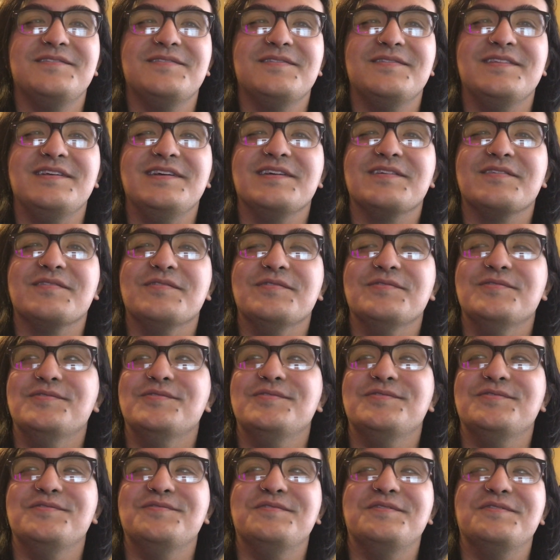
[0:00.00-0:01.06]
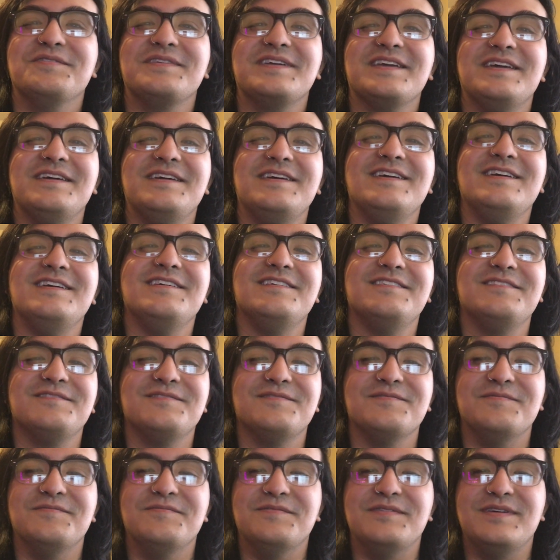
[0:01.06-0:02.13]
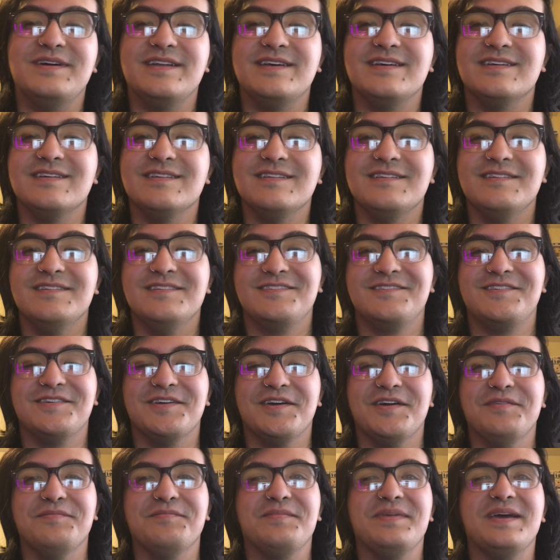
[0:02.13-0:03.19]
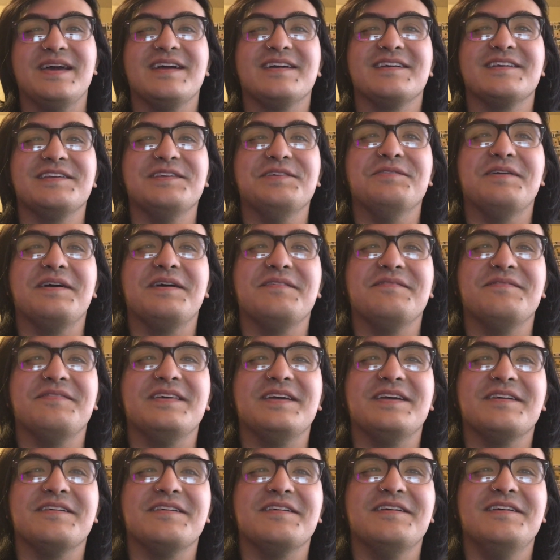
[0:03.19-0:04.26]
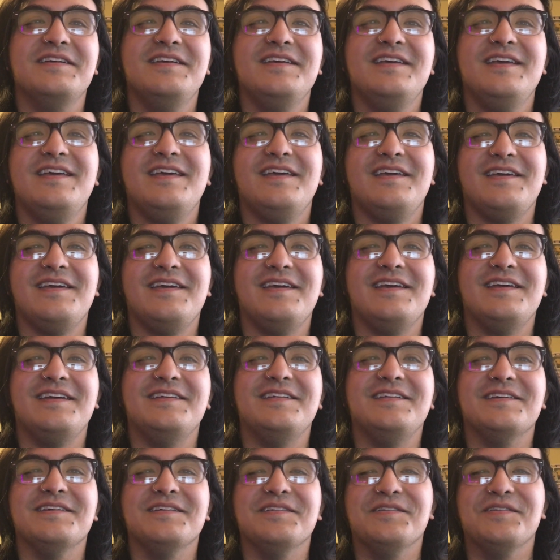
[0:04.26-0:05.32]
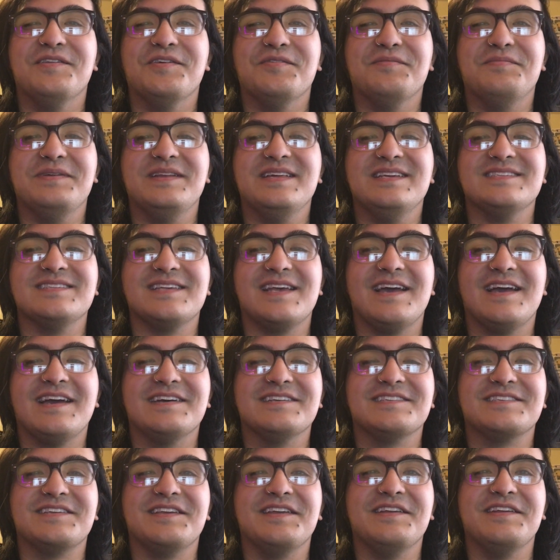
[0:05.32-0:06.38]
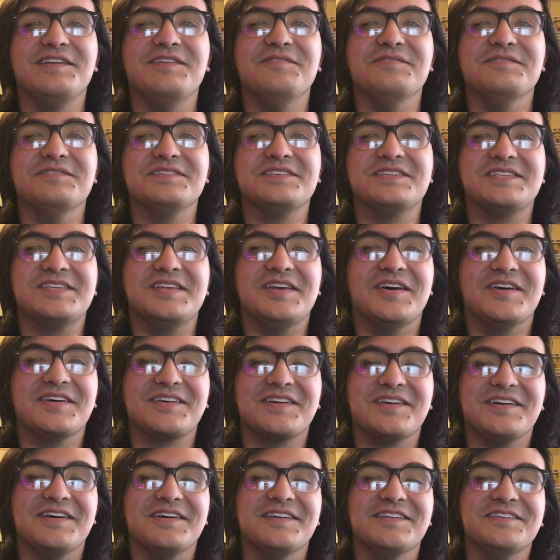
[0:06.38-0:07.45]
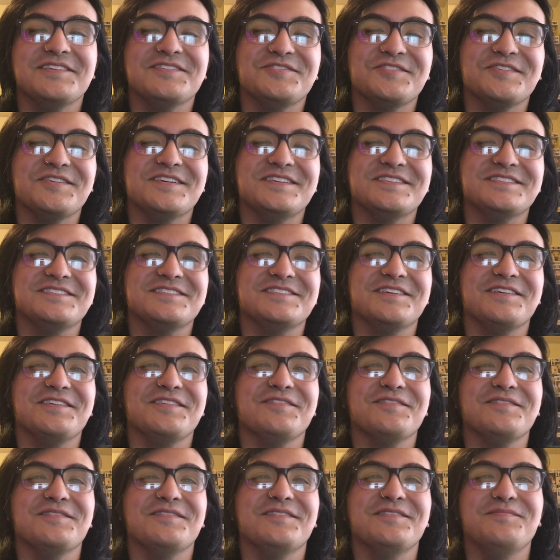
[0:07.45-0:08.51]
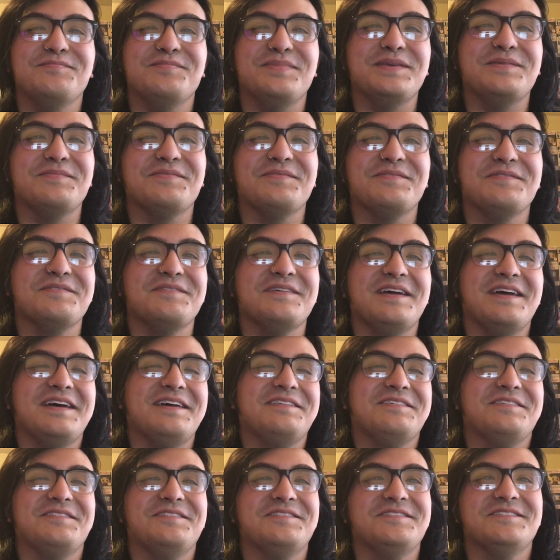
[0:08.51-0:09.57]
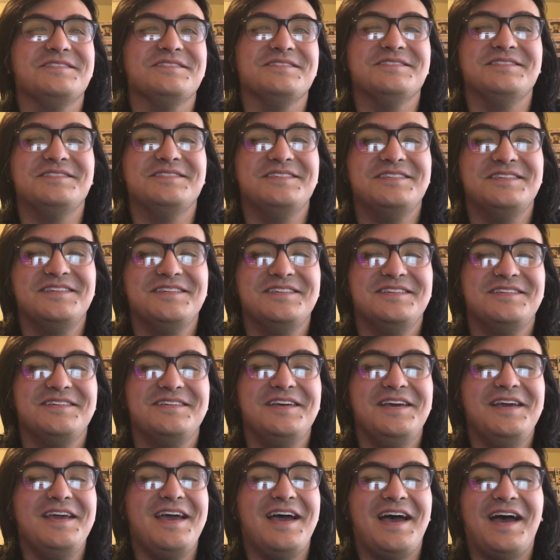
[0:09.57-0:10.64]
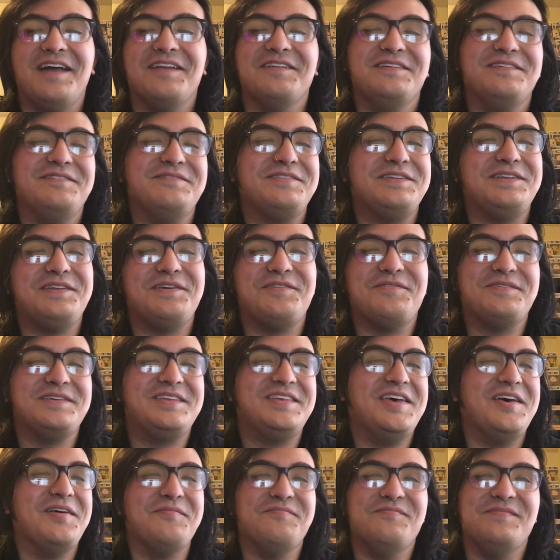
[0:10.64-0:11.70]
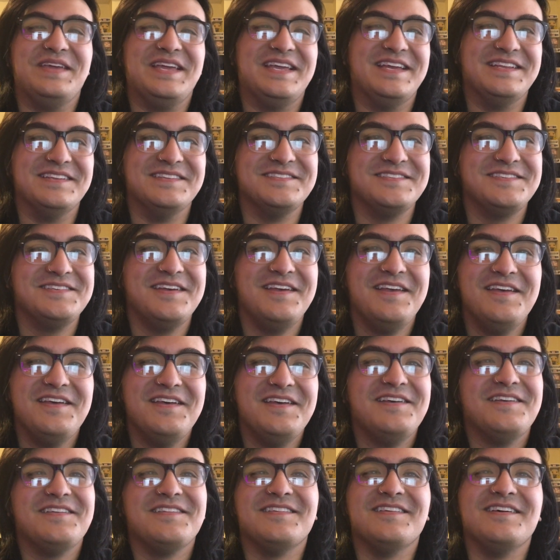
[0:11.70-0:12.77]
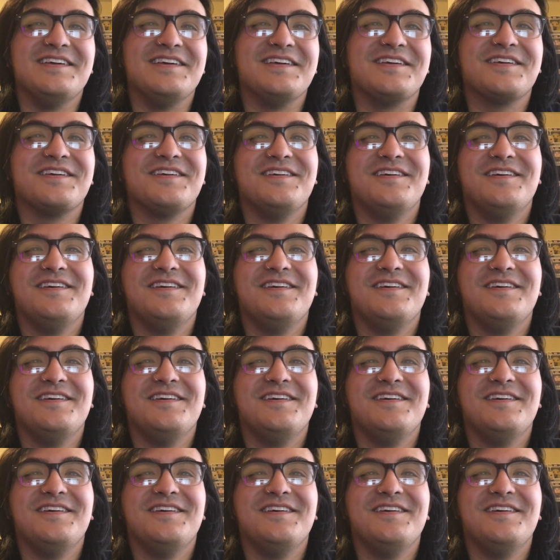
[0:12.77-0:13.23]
Like, ooh, okay, what a comeback you have there. And nobody's asking you to suck on transgender people at all. I don't even know what that means. Like,